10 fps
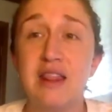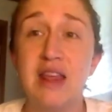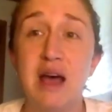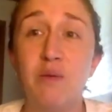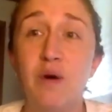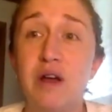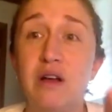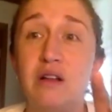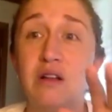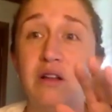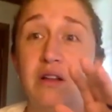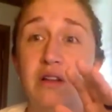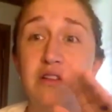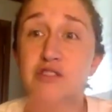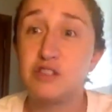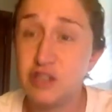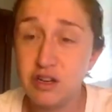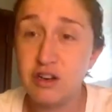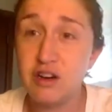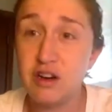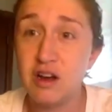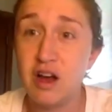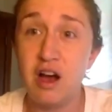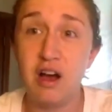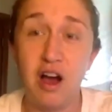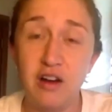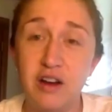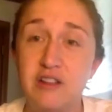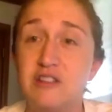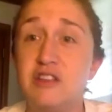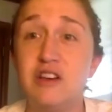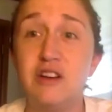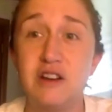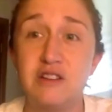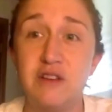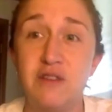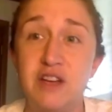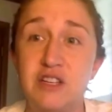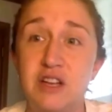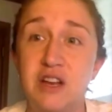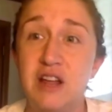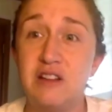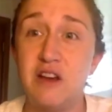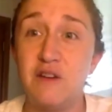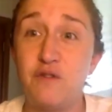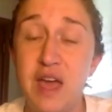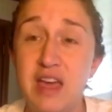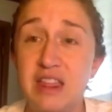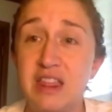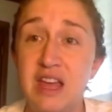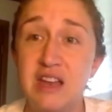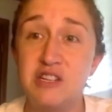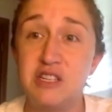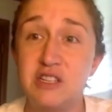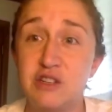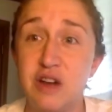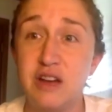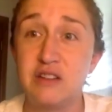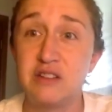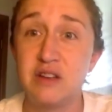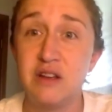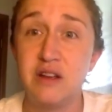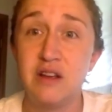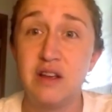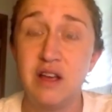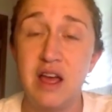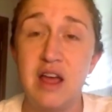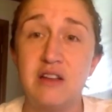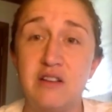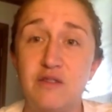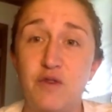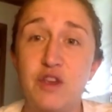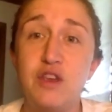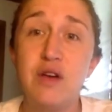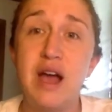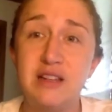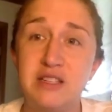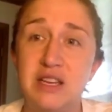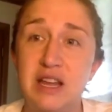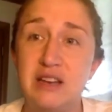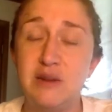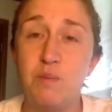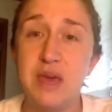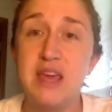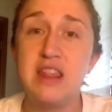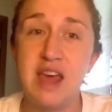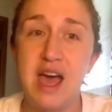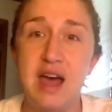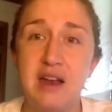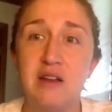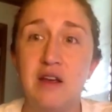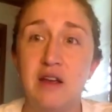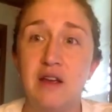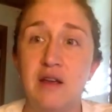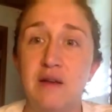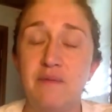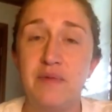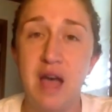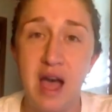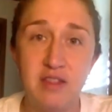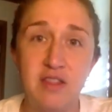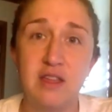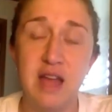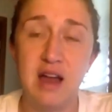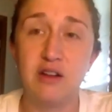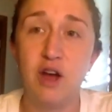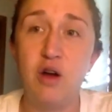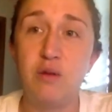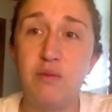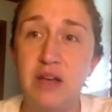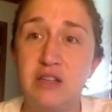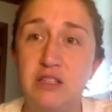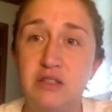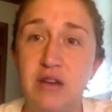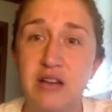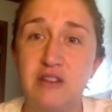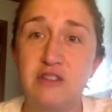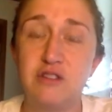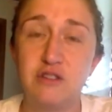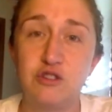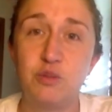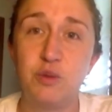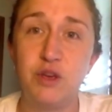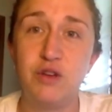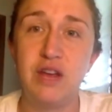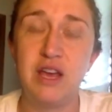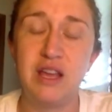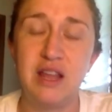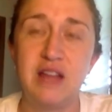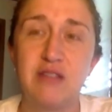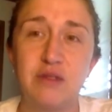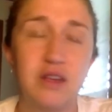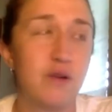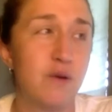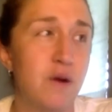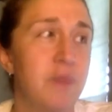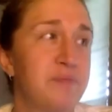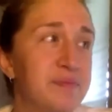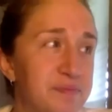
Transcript: that will secure our heart and secure our salvation. It's our faith in Jesus Christ. And for you guys to get to be that, I think that alone makes you guys super unique, and that's really cool.